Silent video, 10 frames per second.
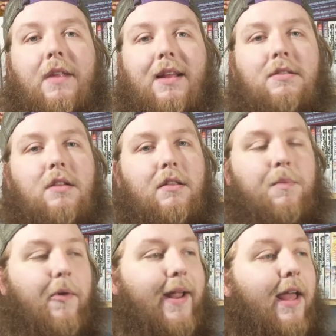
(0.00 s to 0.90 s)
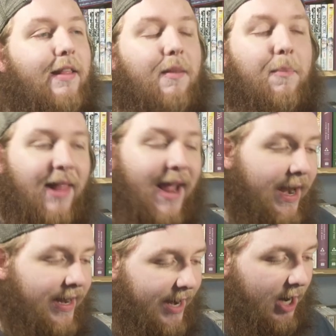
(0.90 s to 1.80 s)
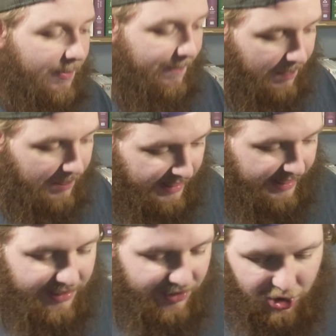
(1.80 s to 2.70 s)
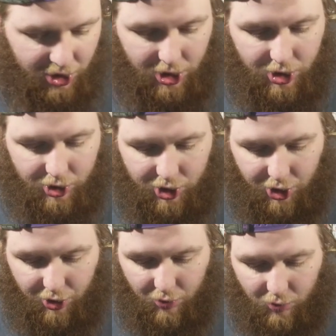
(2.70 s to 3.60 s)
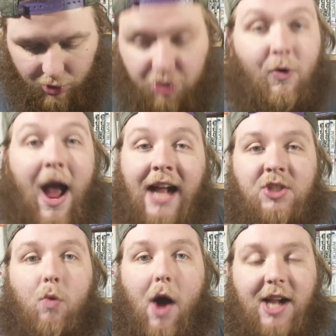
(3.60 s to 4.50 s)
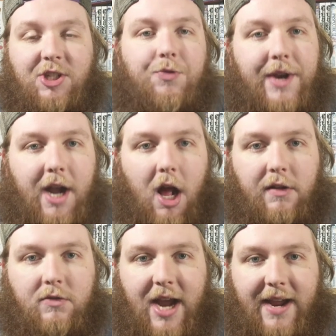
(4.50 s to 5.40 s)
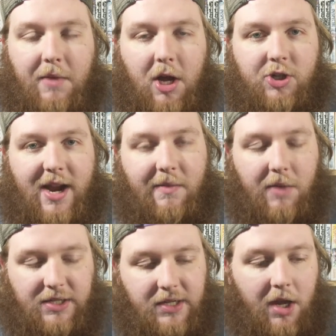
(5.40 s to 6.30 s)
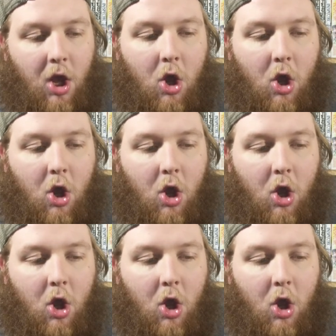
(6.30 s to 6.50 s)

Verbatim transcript: no, that's not the point. The plan here is to try to watch and read all of Dragon Ball and Dragon Ball Z,